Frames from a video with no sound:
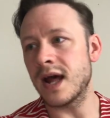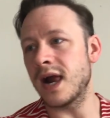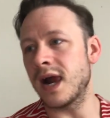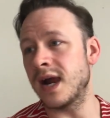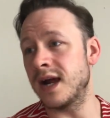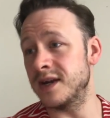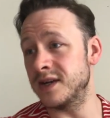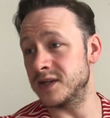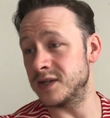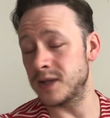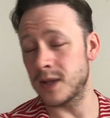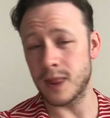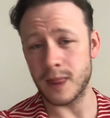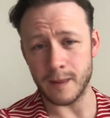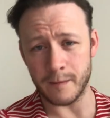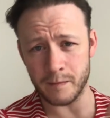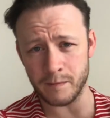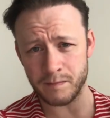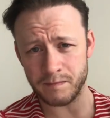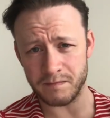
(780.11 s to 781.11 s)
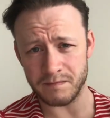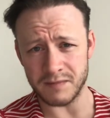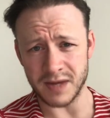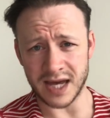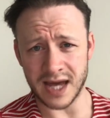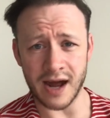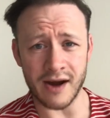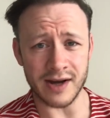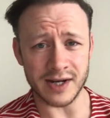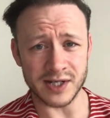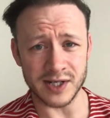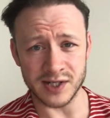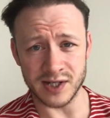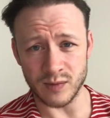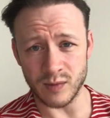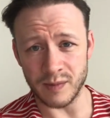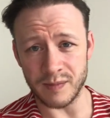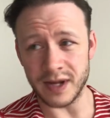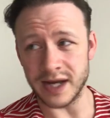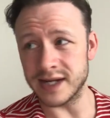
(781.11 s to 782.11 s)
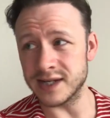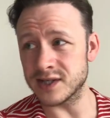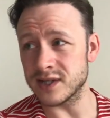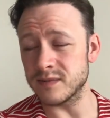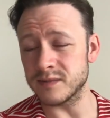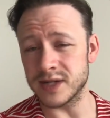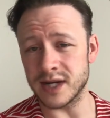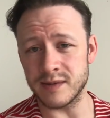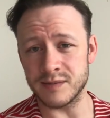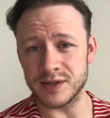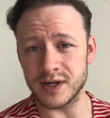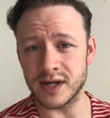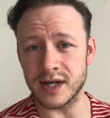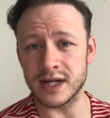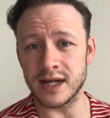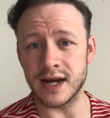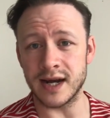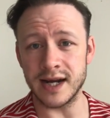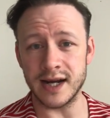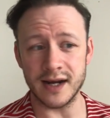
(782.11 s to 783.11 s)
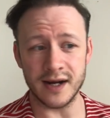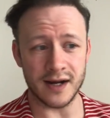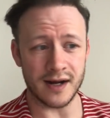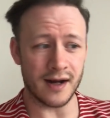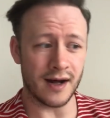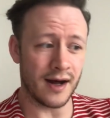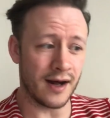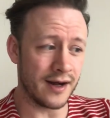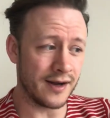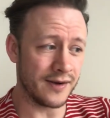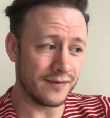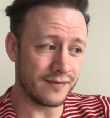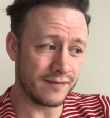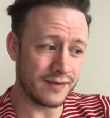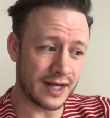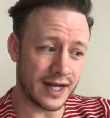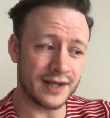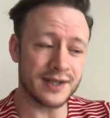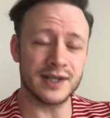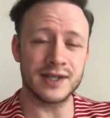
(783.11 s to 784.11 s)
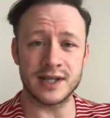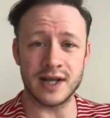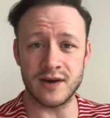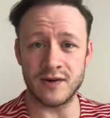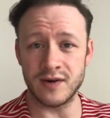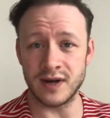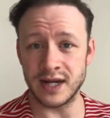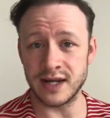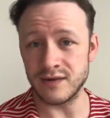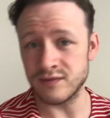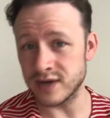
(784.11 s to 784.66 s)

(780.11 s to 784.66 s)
And the characters that we're playing sometimes on a night aren't necessarily